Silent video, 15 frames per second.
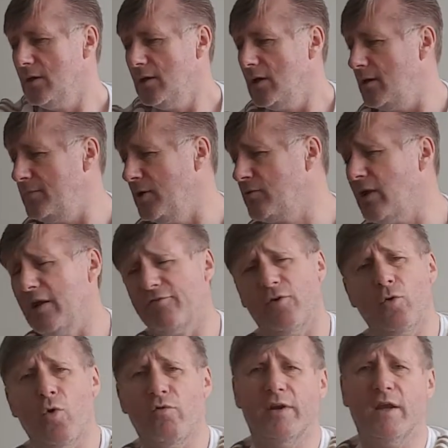It'd be great for
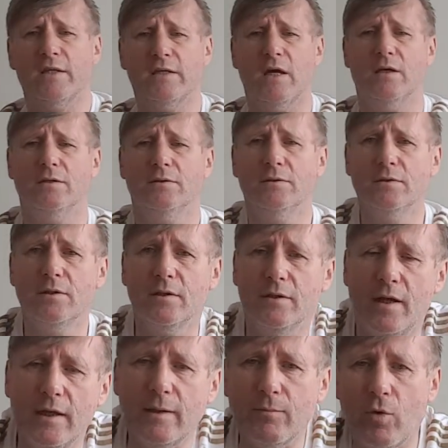an overnighter.
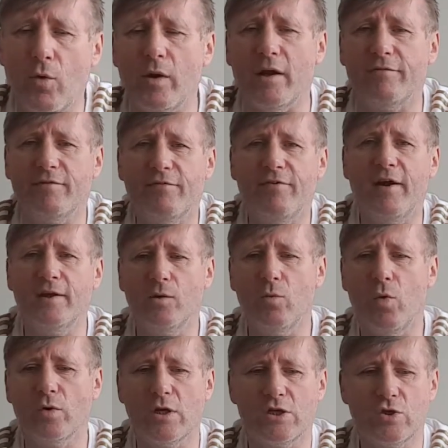Anymore, we'd have to find a
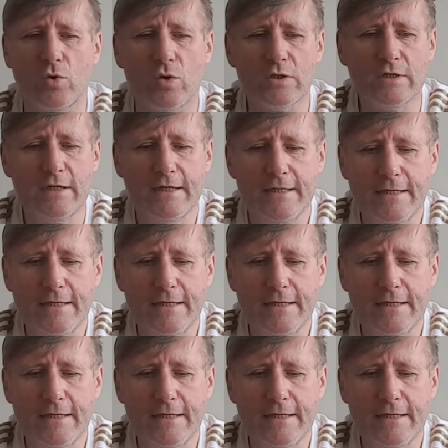water source.